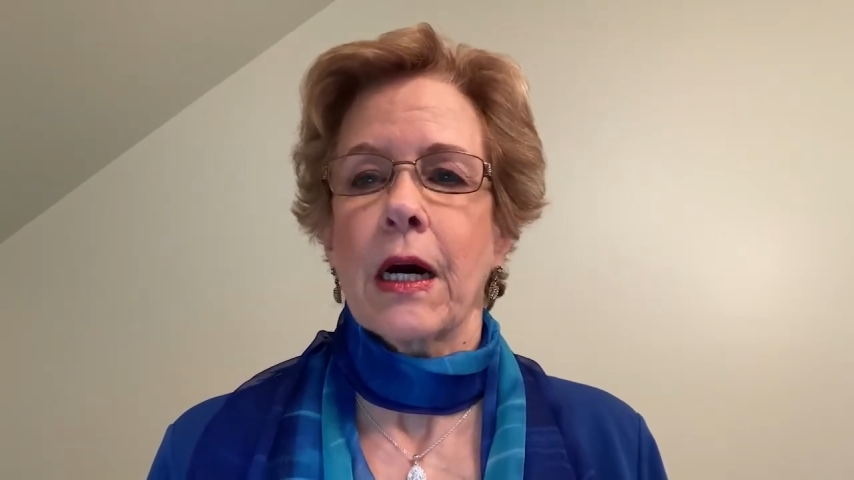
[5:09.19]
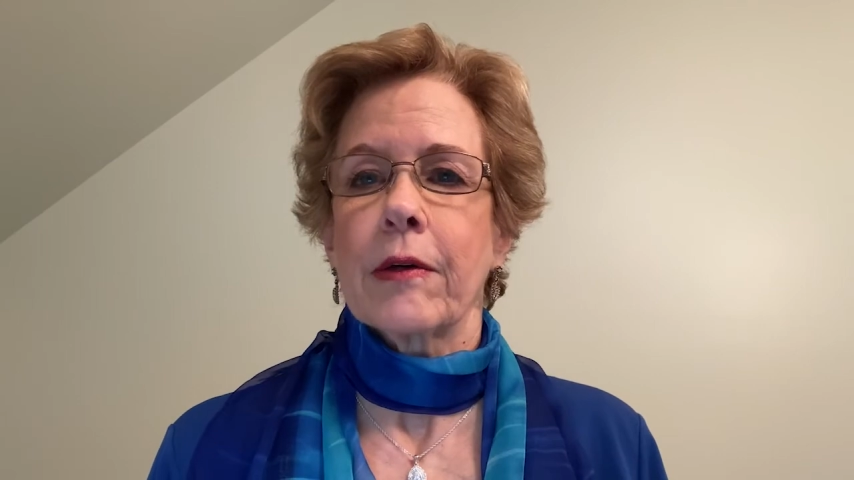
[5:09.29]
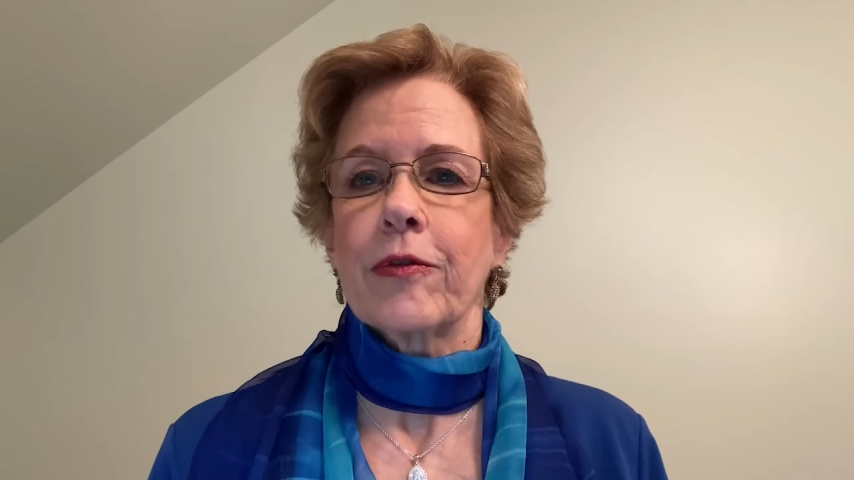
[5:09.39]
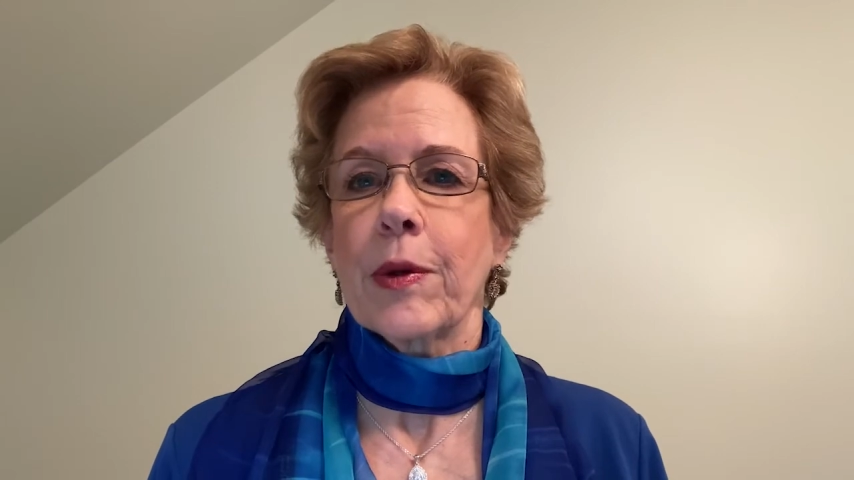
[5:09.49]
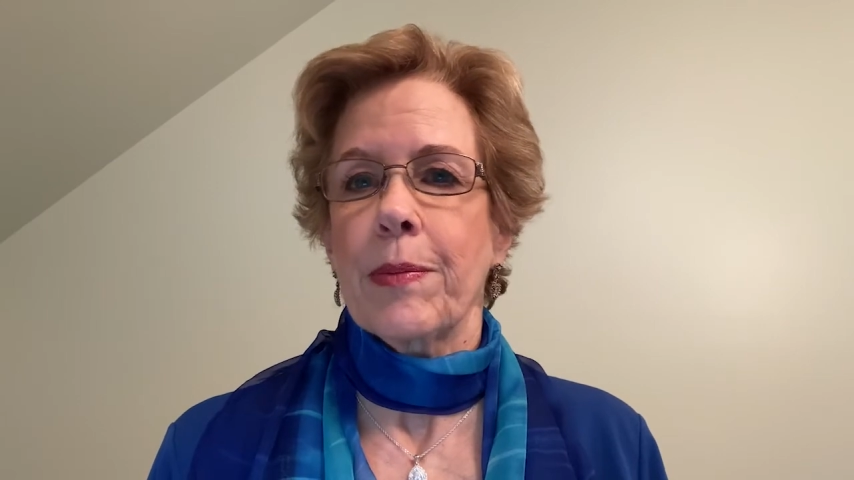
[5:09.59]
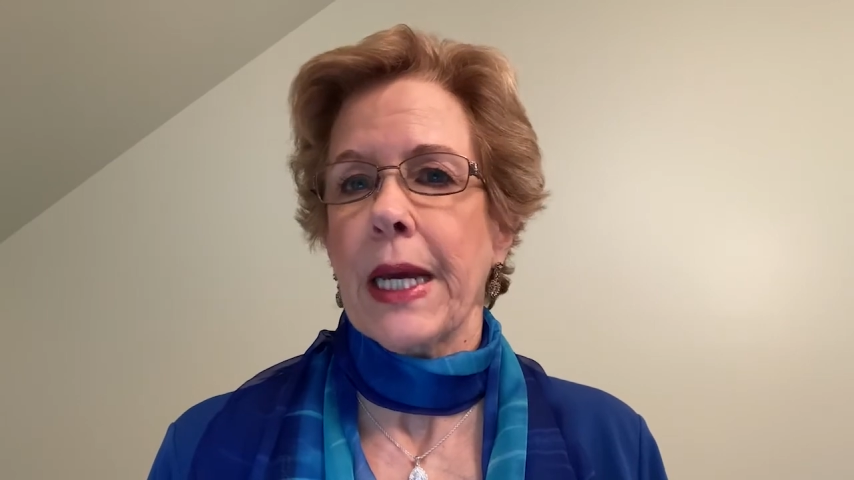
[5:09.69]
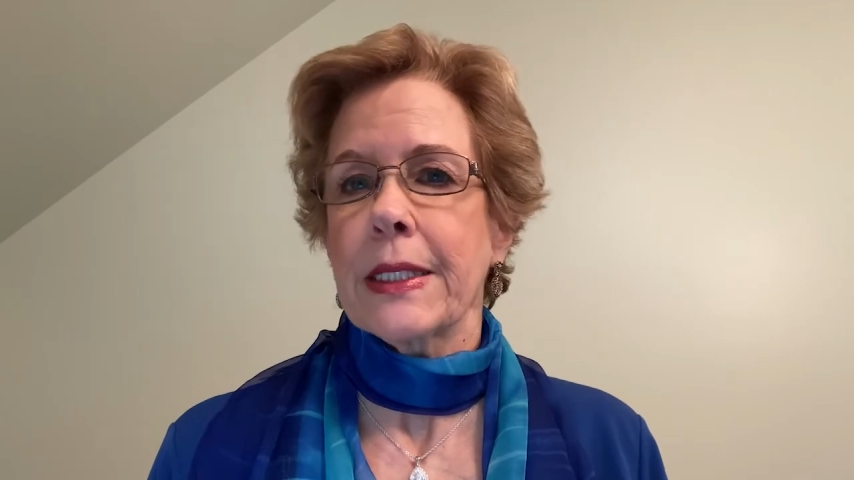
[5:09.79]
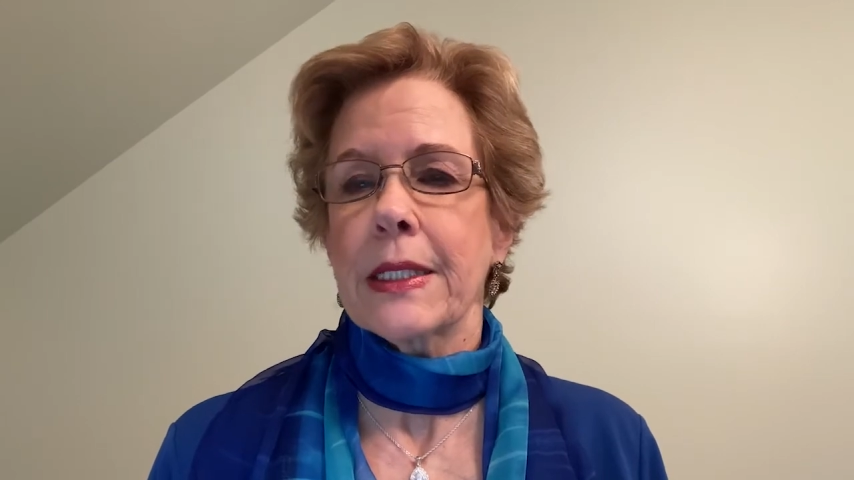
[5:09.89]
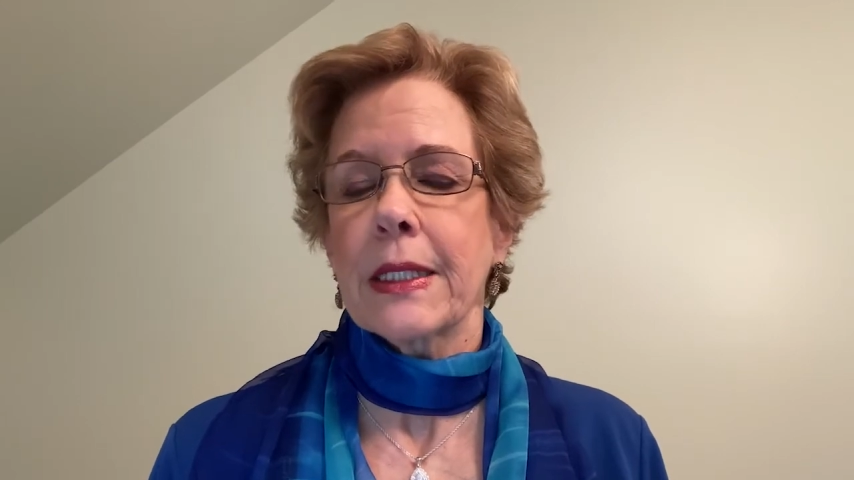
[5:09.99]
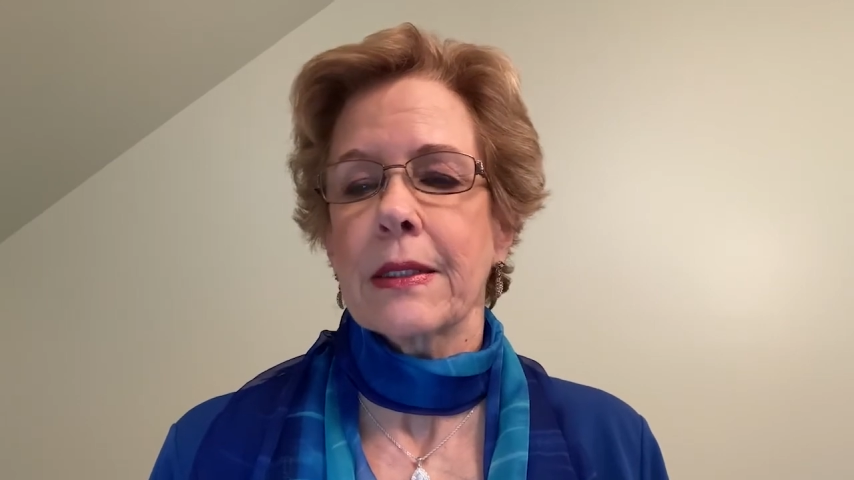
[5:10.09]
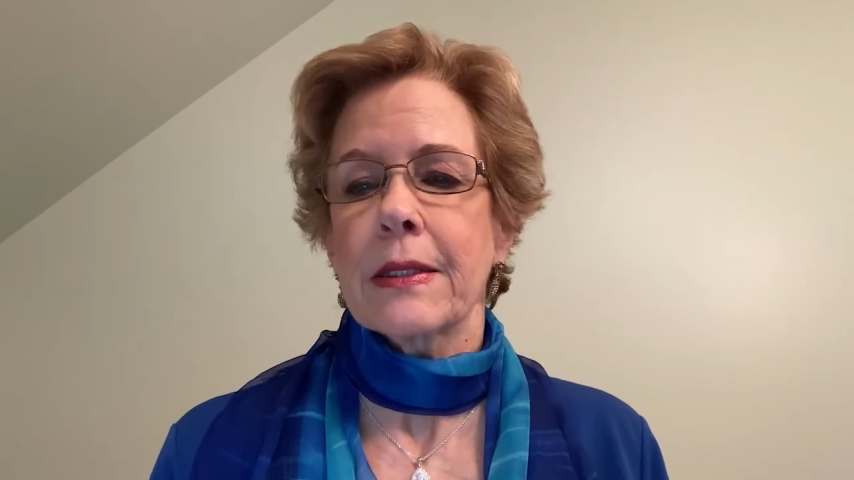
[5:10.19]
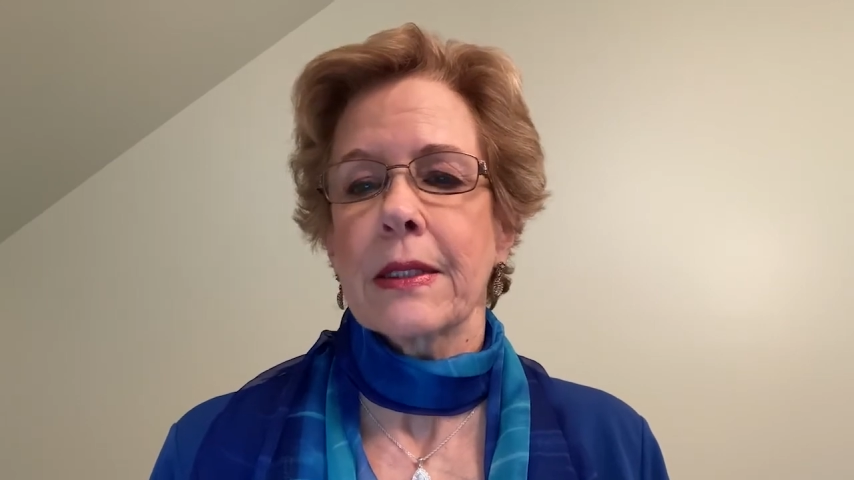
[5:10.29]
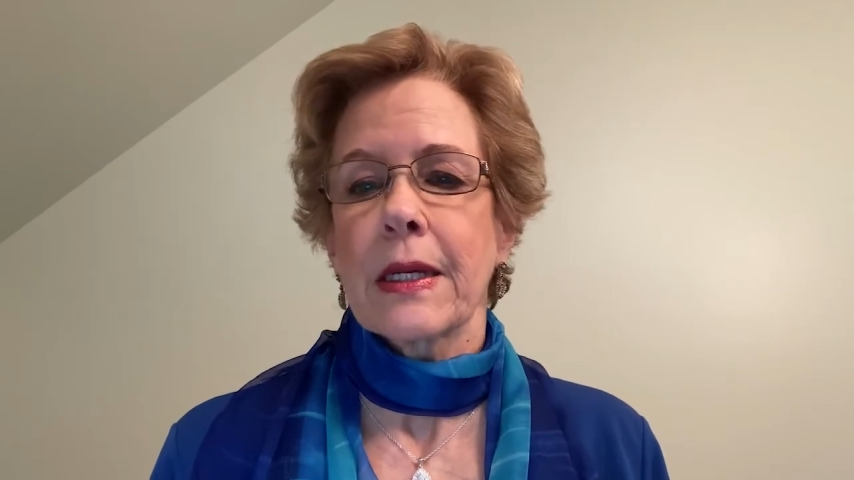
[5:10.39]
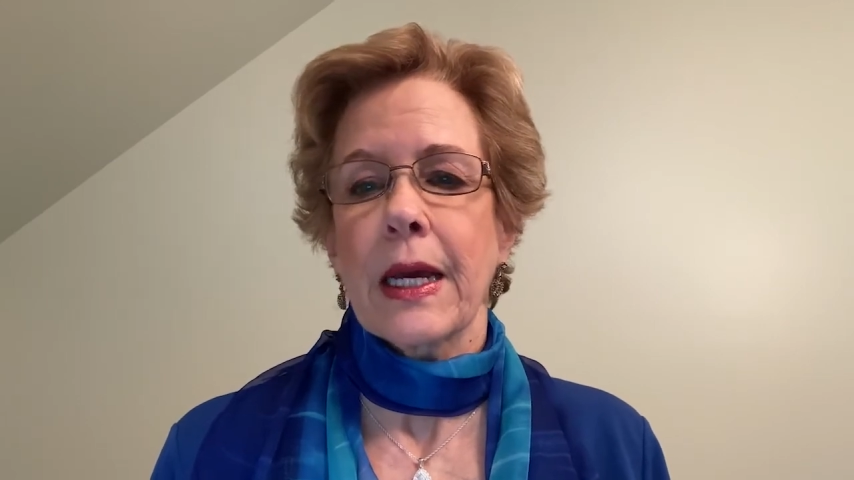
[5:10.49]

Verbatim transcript: of repentance